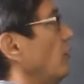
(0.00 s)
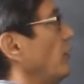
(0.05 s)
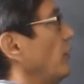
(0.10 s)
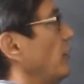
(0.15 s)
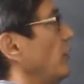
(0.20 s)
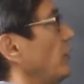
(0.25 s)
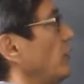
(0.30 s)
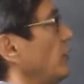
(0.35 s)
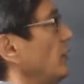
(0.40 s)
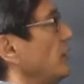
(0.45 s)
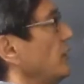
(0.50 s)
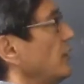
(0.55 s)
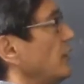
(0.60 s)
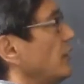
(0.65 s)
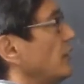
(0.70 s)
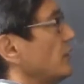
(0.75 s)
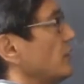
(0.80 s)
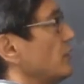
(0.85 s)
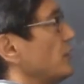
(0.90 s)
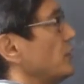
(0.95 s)
we're going to
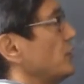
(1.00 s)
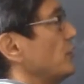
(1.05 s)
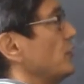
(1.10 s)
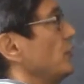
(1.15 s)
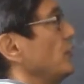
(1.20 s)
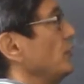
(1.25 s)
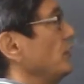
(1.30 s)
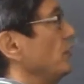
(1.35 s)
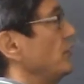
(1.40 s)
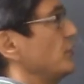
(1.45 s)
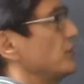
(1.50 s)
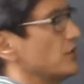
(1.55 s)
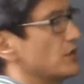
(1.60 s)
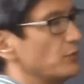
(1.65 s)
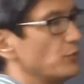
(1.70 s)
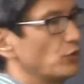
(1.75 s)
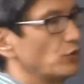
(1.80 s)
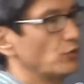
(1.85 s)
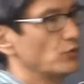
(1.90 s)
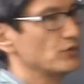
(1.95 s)
add to
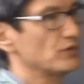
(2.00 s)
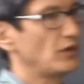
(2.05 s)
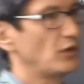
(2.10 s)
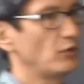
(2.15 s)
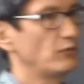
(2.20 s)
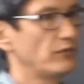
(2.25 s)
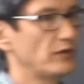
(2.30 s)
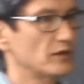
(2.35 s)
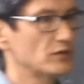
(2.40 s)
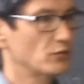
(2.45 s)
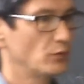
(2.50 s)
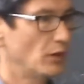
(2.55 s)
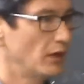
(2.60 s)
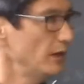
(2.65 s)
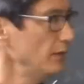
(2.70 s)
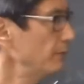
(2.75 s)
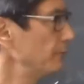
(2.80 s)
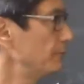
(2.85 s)
distribute cosine of x, y.